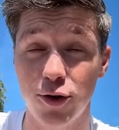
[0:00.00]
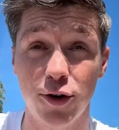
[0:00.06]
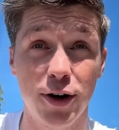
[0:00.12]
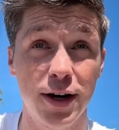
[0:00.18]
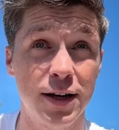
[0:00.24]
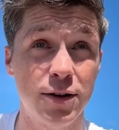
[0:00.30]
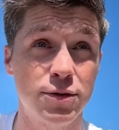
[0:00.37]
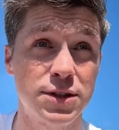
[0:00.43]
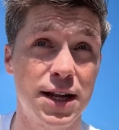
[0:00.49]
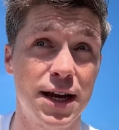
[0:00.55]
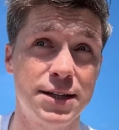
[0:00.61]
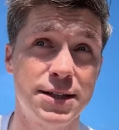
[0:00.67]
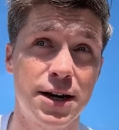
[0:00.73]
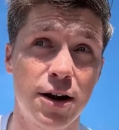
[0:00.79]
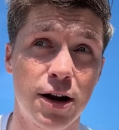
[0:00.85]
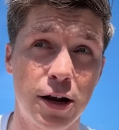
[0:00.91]
And then there was lads in
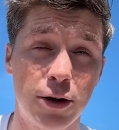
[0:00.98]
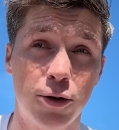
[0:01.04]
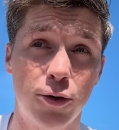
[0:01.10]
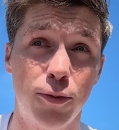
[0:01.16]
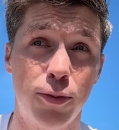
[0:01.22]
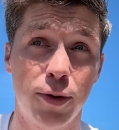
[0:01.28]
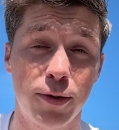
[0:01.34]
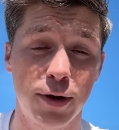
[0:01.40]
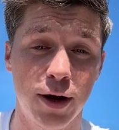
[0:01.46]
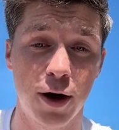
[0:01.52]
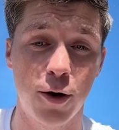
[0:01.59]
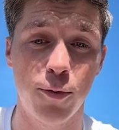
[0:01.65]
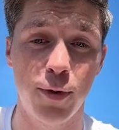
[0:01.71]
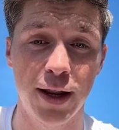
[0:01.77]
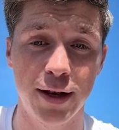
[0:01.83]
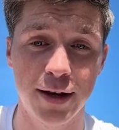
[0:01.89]
our club got
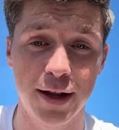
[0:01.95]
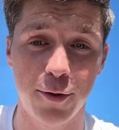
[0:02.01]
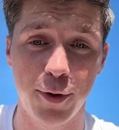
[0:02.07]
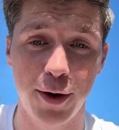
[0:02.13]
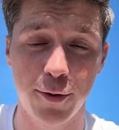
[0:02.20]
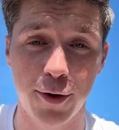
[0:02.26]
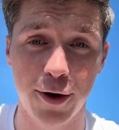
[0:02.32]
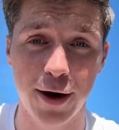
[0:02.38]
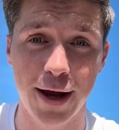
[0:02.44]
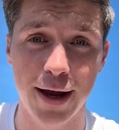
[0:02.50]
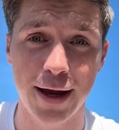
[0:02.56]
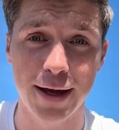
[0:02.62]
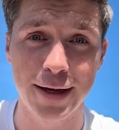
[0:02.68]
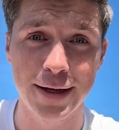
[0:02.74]
wind that we were